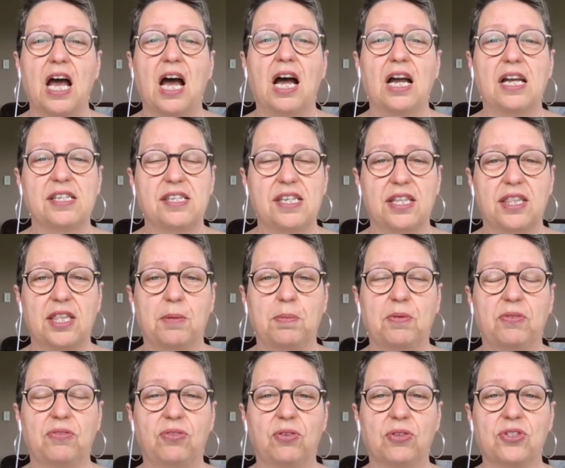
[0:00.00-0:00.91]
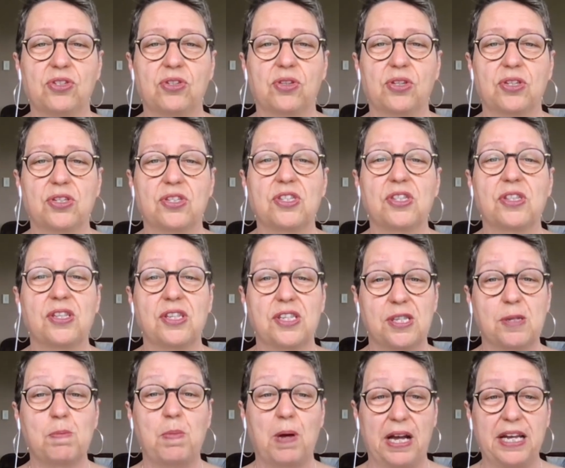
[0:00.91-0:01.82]
I said that before, so the
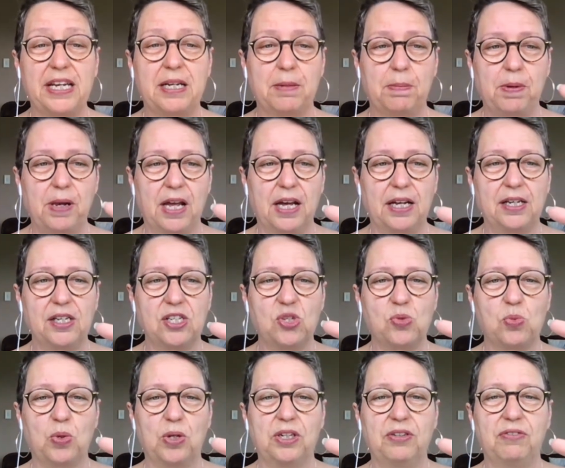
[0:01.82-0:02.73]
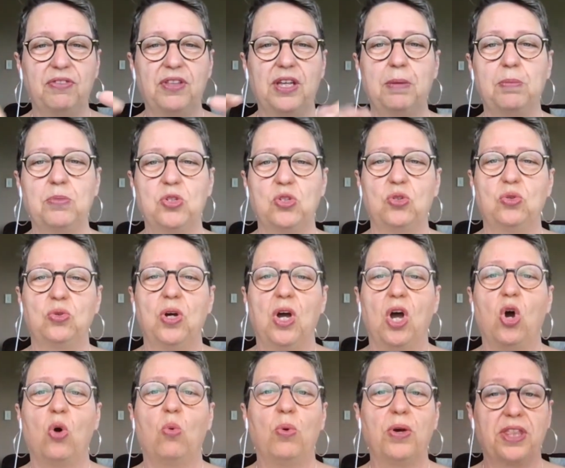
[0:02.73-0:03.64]
spider plant is one of them too,
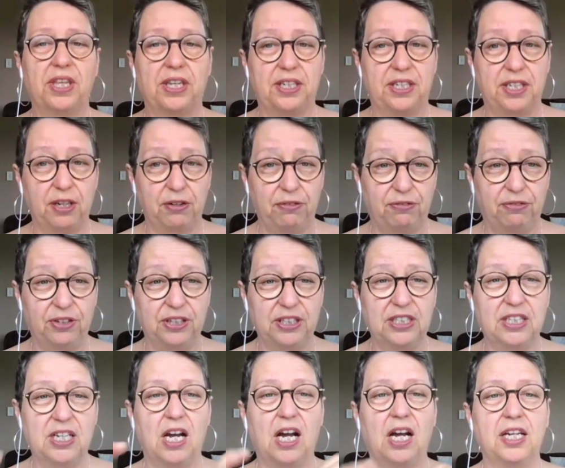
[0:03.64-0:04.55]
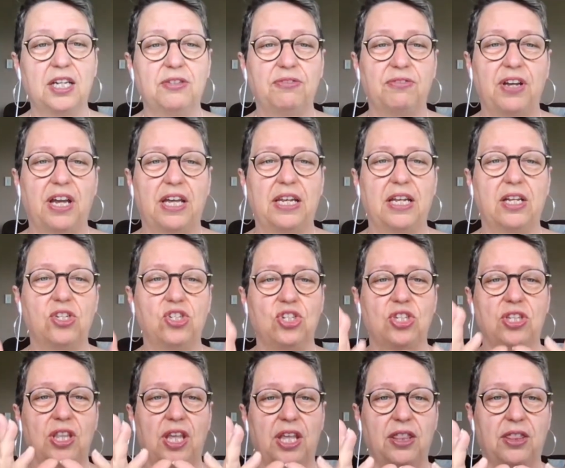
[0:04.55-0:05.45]
with a different kind of energy
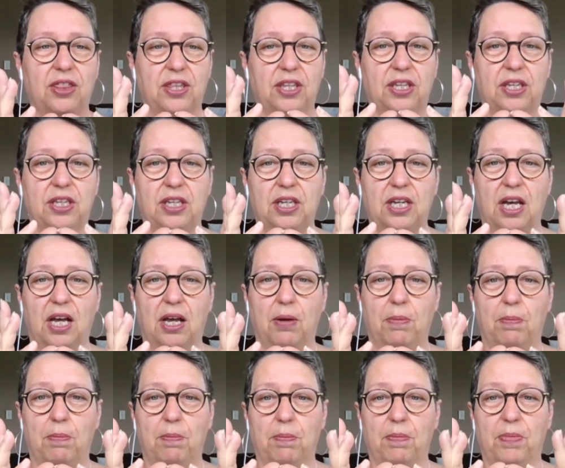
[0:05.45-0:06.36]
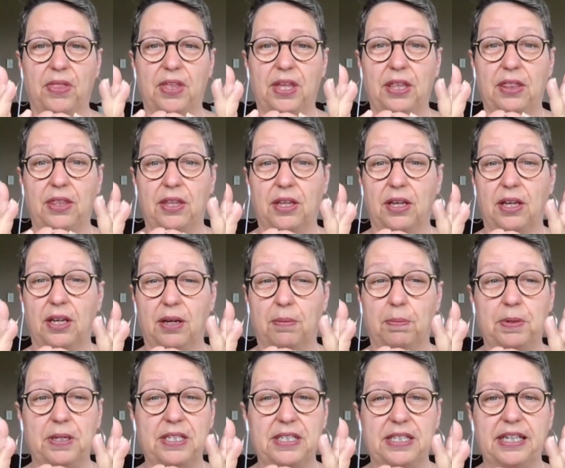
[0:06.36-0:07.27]
than the
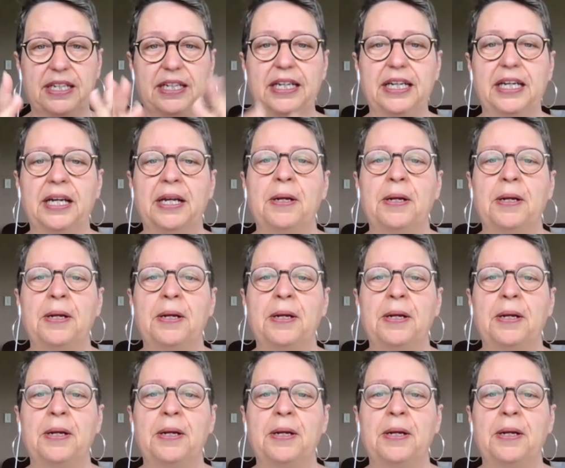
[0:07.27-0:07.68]
peace lily.